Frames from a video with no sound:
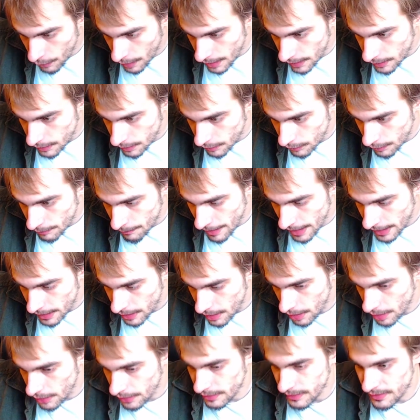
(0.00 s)
know it, my
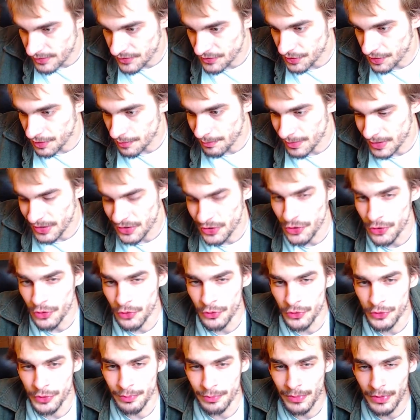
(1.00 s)
garden's gonna be huge
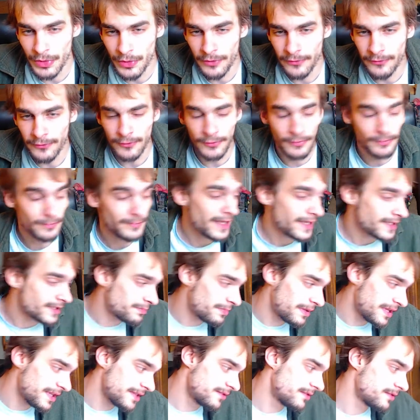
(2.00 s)
and beautiful. And that's
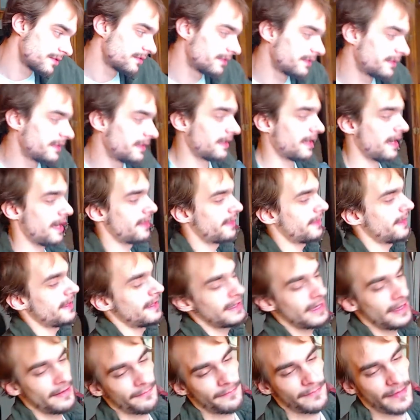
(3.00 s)
basically it. I think
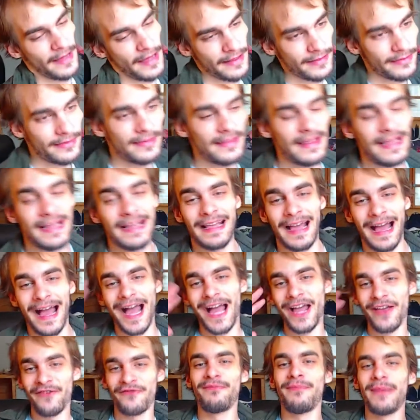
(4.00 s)

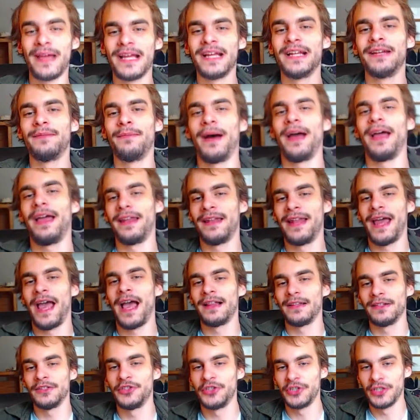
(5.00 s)
I've made my
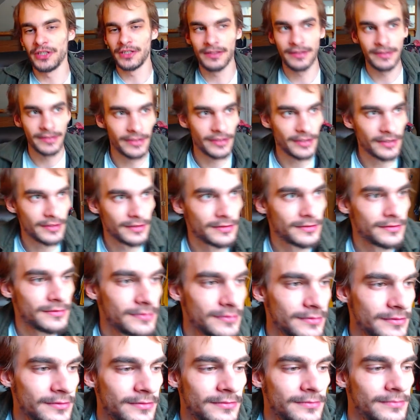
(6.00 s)
analogy clear.
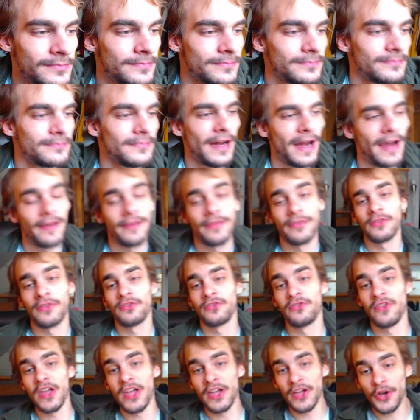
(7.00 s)
I
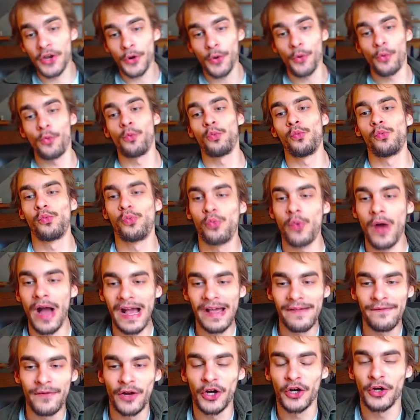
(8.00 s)
think
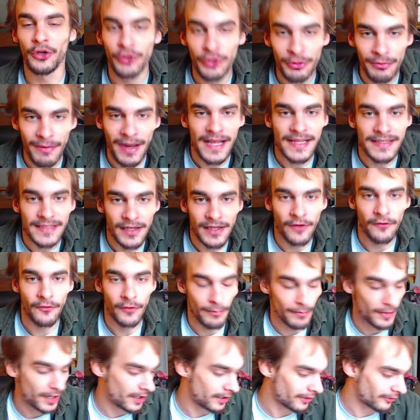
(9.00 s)
I've earned myself a
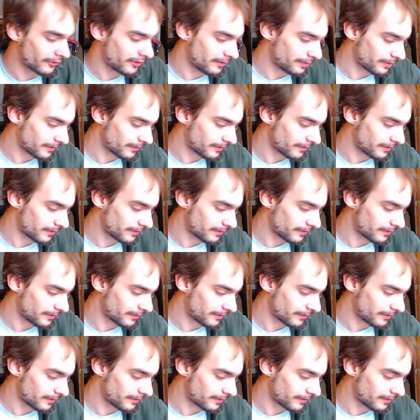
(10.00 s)
bong rip